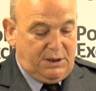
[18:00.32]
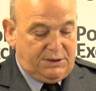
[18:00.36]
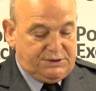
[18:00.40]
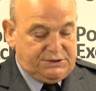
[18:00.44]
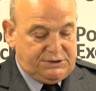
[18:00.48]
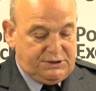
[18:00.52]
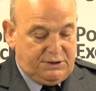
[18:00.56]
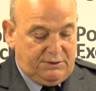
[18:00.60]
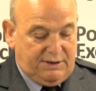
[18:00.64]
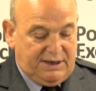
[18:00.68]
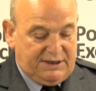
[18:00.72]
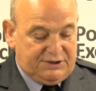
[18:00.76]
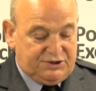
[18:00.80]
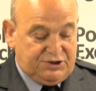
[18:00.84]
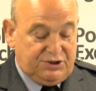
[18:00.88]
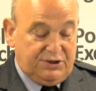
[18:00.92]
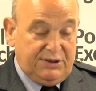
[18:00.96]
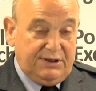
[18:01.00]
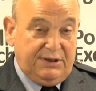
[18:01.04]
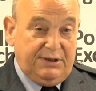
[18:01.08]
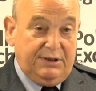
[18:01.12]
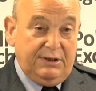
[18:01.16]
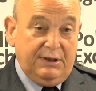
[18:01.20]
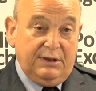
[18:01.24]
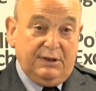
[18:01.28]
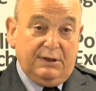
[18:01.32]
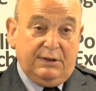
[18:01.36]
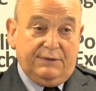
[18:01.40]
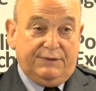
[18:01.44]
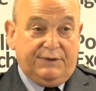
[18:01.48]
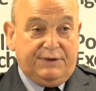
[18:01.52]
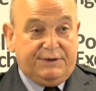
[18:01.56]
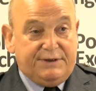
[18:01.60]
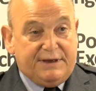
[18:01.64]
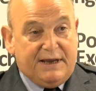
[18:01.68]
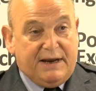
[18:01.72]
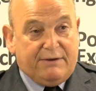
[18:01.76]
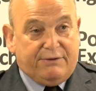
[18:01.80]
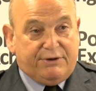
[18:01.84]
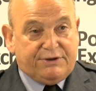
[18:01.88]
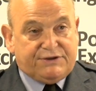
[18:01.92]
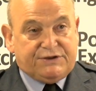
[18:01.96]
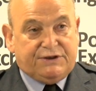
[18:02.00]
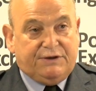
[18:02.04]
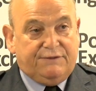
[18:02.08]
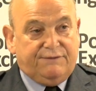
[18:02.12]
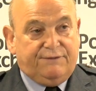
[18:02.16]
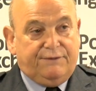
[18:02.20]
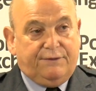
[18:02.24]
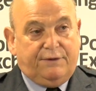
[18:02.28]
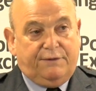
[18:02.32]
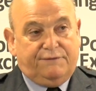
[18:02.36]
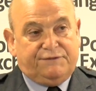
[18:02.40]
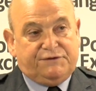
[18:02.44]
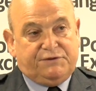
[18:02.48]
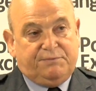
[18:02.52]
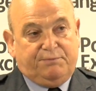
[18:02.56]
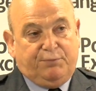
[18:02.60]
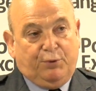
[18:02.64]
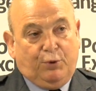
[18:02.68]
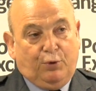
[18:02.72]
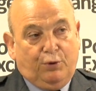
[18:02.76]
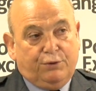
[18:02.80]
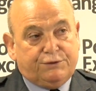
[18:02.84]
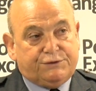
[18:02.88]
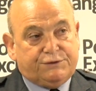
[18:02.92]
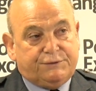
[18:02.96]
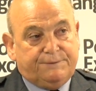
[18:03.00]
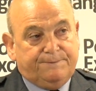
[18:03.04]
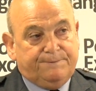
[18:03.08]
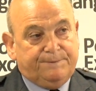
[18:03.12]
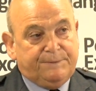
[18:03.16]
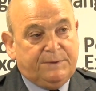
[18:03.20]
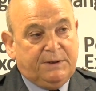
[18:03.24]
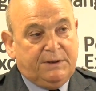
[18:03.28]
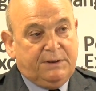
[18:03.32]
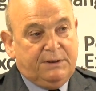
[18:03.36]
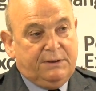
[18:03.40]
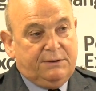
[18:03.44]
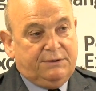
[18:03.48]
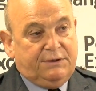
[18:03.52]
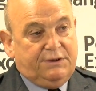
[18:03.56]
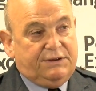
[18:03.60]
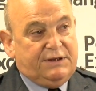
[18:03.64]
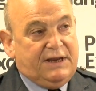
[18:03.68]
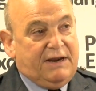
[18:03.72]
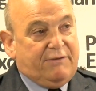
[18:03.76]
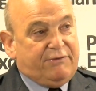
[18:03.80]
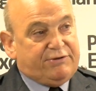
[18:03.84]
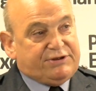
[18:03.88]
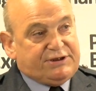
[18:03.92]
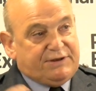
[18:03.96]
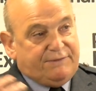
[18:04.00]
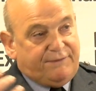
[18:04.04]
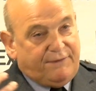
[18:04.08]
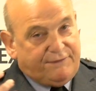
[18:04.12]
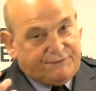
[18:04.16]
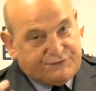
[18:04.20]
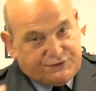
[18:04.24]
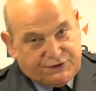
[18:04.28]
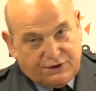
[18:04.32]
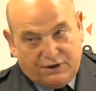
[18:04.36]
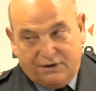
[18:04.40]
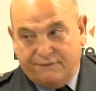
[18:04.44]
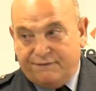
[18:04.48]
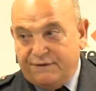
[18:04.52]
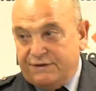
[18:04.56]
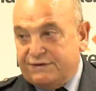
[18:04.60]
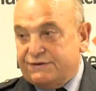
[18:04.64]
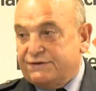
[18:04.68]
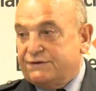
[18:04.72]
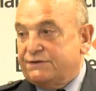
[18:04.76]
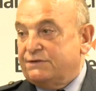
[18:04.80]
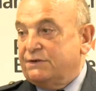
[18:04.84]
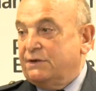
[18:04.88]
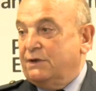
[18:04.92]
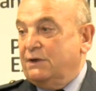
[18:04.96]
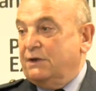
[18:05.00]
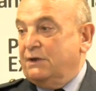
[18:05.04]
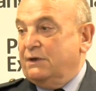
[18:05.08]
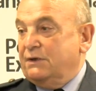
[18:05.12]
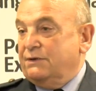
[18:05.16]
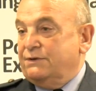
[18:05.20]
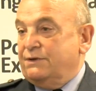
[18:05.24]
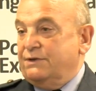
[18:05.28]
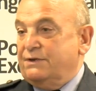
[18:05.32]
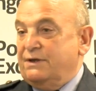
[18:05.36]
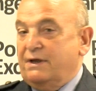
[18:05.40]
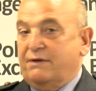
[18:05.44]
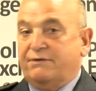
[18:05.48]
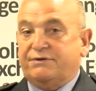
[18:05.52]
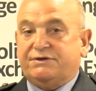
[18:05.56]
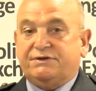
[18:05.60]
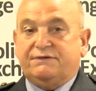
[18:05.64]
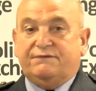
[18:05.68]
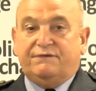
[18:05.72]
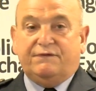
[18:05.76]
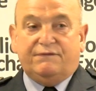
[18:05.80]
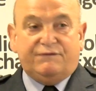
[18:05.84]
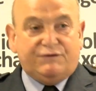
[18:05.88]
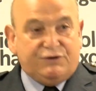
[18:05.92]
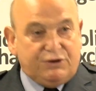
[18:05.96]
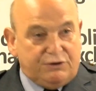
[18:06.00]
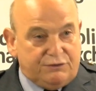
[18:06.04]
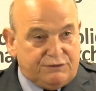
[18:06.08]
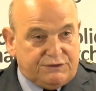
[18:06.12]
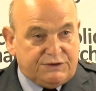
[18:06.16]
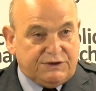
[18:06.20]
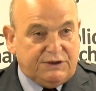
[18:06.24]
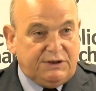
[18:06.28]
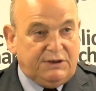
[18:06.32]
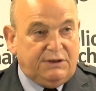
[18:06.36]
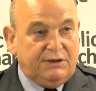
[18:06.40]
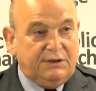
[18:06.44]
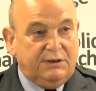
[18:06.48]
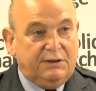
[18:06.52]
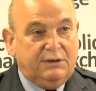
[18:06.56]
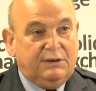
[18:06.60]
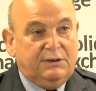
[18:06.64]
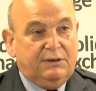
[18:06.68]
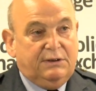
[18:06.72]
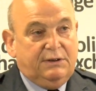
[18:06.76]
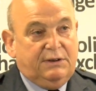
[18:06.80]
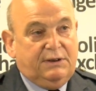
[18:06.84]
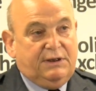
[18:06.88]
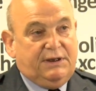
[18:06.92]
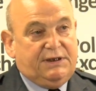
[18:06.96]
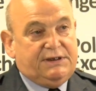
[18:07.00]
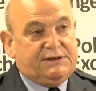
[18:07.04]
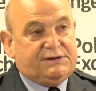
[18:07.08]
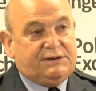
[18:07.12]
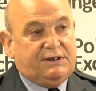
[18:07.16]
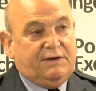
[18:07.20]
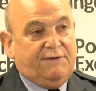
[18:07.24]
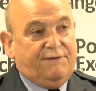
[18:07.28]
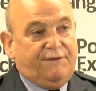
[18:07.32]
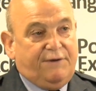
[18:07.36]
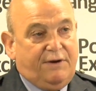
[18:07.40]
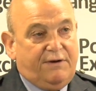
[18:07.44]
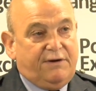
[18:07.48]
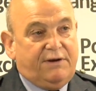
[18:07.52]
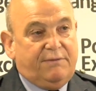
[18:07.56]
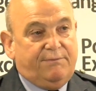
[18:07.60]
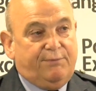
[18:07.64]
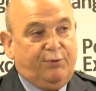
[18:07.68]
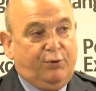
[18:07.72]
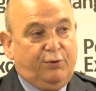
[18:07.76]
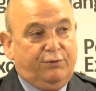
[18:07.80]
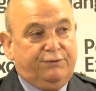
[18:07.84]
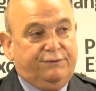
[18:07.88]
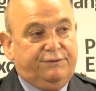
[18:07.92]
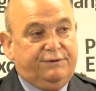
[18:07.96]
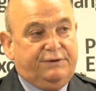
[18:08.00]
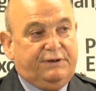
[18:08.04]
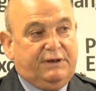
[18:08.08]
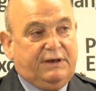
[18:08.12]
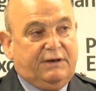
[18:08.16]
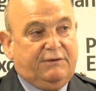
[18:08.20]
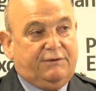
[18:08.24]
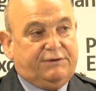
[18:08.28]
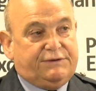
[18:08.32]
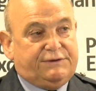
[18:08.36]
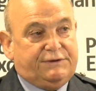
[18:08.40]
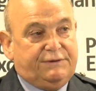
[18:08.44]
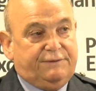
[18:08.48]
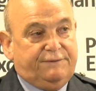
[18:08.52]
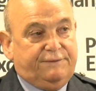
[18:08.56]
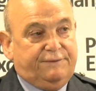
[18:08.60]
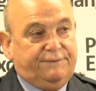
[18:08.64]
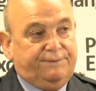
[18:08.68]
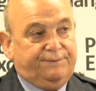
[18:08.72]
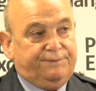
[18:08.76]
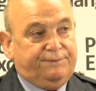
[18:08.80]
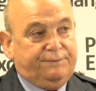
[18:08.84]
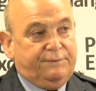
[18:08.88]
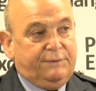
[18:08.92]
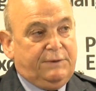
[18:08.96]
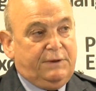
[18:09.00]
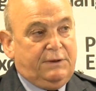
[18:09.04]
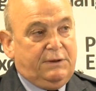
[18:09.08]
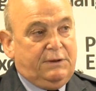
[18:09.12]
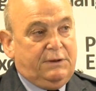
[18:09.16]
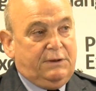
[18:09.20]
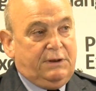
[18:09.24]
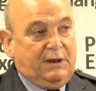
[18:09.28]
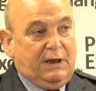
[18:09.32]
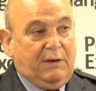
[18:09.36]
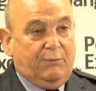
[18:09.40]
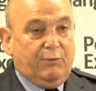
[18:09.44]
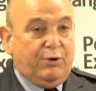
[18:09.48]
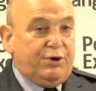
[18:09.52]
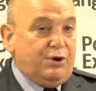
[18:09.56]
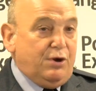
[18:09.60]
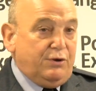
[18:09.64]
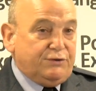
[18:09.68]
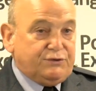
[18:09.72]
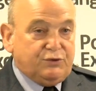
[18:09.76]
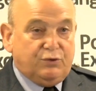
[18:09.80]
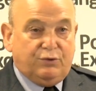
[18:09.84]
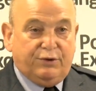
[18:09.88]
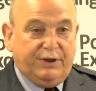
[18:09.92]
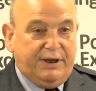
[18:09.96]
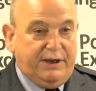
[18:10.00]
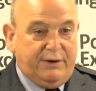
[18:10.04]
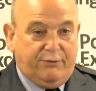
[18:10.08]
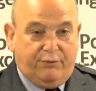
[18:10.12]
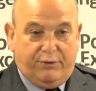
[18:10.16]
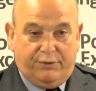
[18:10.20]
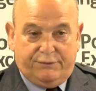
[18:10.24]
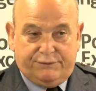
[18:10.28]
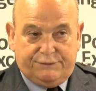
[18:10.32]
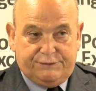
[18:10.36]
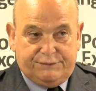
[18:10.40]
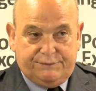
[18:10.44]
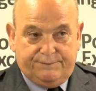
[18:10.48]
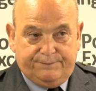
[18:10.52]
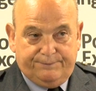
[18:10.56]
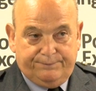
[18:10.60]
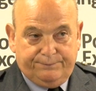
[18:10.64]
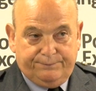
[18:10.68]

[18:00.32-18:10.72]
And so actually, the narrative of support, the narrative of service, the narrative of duty is a very important narrative. And we're not all heroes.